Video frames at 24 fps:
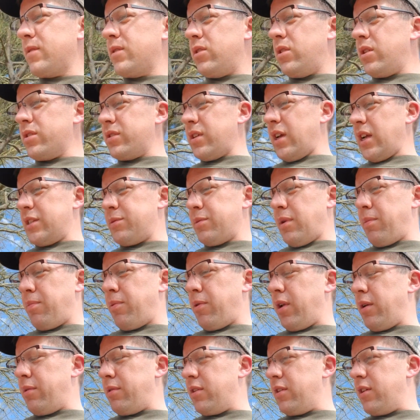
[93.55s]
looks like it's going to
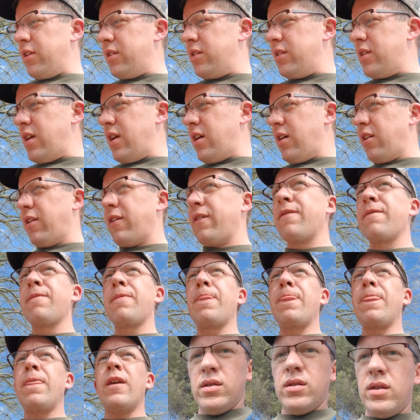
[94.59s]
be a pretty good deal.
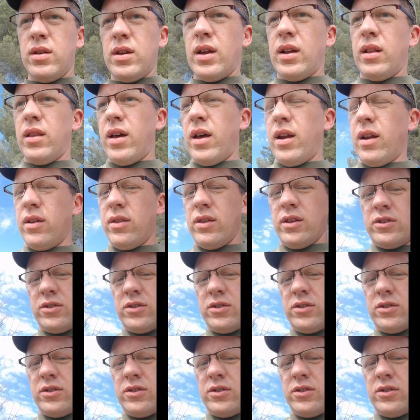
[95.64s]
You got a lot of